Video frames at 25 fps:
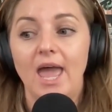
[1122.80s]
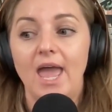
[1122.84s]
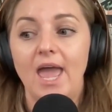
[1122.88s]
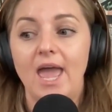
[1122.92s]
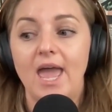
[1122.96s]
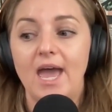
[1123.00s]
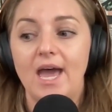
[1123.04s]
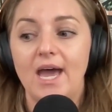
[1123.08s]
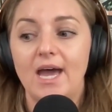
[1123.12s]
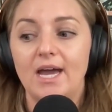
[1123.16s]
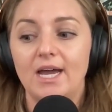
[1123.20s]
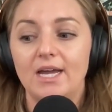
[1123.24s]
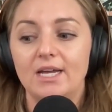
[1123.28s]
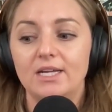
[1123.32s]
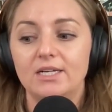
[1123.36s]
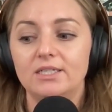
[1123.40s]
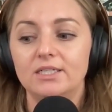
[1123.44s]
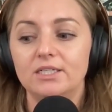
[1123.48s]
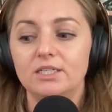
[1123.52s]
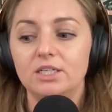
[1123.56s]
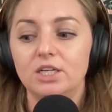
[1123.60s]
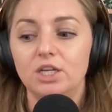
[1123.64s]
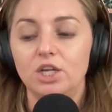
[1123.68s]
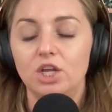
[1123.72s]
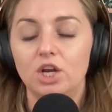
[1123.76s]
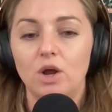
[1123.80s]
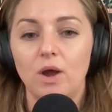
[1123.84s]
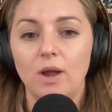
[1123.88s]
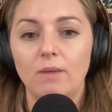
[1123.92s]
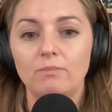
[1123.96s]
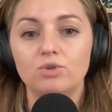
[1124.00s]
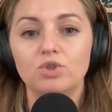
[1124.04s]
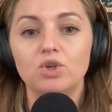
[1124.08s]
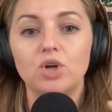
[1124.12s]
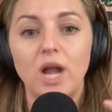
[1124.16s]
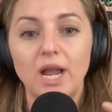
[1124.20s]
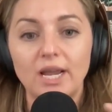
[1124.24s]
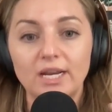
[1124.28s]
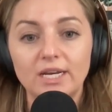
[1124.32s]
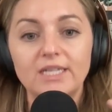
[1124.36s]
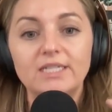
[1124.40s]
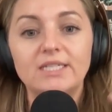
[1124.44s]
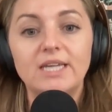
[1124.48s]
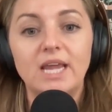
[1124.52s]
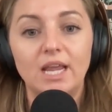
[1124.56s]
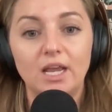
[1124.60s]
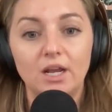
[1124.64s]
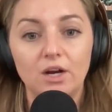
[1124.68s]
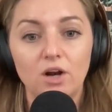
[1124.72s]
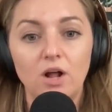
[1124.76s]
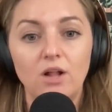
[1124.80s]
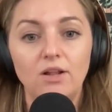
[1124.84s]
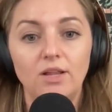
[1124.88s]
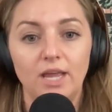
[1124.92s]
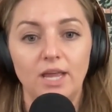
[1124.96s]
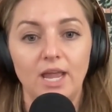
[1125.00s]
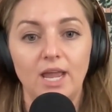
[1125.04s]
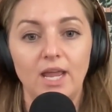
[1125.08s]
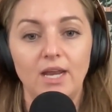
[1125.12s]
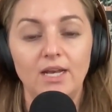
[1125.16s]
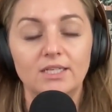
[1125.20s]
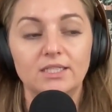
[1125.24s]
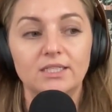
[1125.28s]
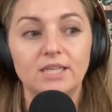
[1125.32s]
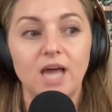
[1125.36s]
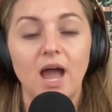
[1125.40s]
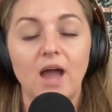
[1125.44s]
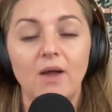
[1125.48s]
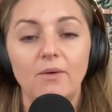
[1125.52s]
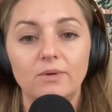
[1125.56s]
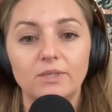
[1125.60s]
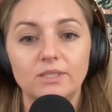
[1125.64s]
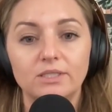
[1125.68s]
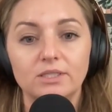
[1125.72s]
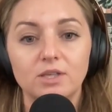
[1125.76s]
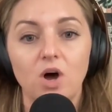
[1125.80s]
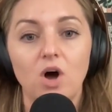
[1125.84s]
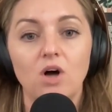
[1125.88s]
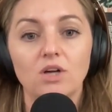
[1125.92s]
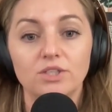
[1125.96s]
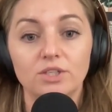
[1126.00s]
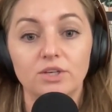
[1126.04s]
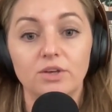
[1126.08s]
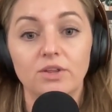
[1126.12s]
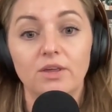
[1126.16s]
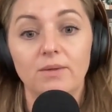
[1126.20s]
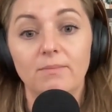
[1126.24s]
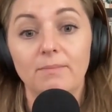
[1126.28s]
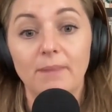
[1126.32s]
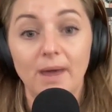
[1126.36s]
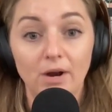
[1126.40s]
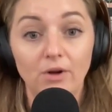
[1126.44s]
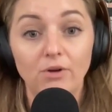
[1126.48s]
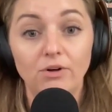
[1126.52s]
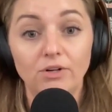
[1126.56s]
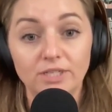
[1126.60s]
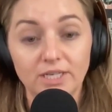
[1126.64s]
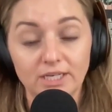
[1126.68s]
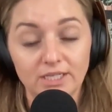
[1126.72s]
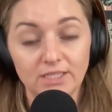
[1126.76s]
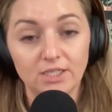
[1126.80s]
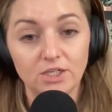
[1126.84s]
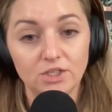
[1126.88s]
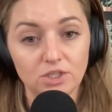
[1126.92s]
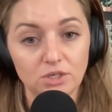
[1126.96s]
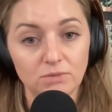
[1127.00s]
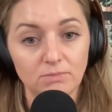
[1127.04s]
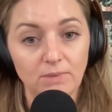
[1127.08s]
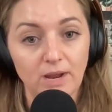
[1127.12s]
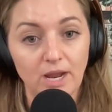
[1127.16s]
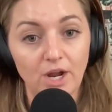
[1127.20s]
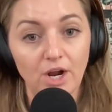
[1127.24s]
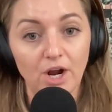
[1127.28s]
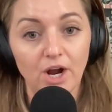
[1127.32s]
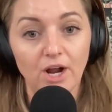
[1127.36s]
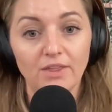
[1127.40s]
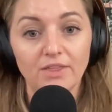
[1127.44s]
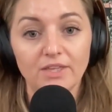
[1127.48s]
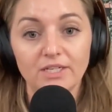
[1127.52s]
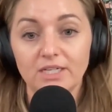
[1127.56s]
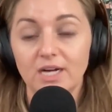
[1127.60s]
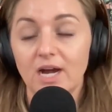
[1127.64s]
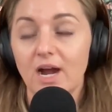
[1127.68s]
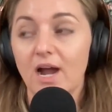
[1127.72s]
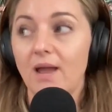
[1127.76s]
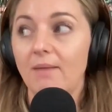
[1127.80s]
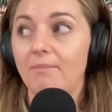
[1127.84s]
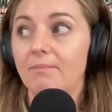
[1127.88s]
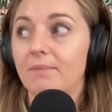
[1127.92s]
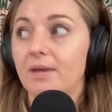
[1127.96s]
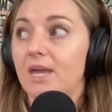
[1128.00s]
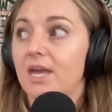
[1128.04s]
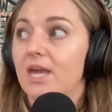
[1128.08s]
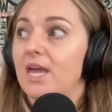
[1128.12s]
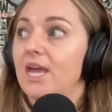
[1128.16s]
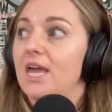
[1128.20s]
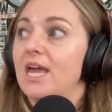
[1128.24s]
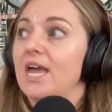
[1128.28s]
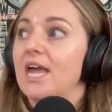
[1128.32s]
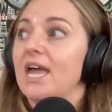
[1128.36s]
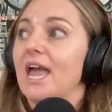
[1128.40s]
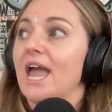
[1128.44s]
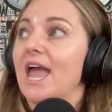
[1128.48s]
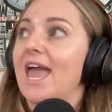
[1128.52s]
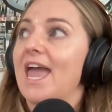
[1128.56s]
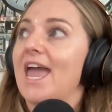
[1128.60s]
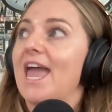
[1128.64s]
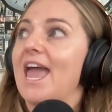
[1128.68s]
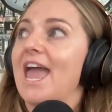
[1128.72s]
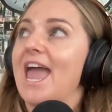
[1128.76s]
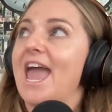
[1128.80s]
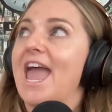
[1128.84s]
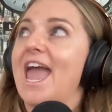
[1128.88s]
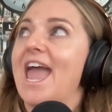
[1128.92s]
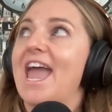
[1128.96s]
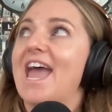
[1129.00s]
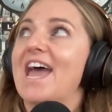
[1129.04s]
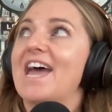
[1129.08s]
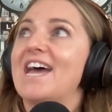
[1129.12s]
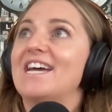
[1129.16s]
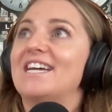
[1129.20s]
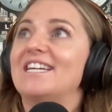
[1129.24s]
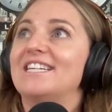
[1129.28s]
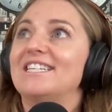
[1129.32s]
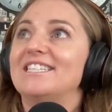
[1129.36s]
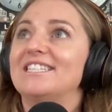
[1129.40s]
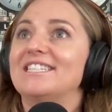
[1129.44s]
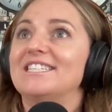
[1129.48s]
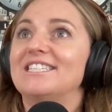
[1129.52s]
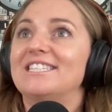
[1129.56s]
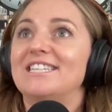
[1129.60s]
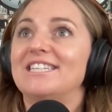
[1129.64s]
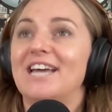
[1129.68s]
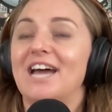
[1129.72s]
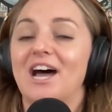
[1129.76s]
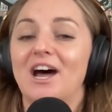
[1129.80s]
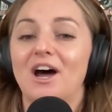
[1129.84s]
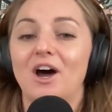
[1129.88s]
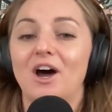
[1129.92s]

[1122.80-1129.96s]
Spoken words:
And, you know, I'm trying to take it all in as I was also the medical decision maker at the time. And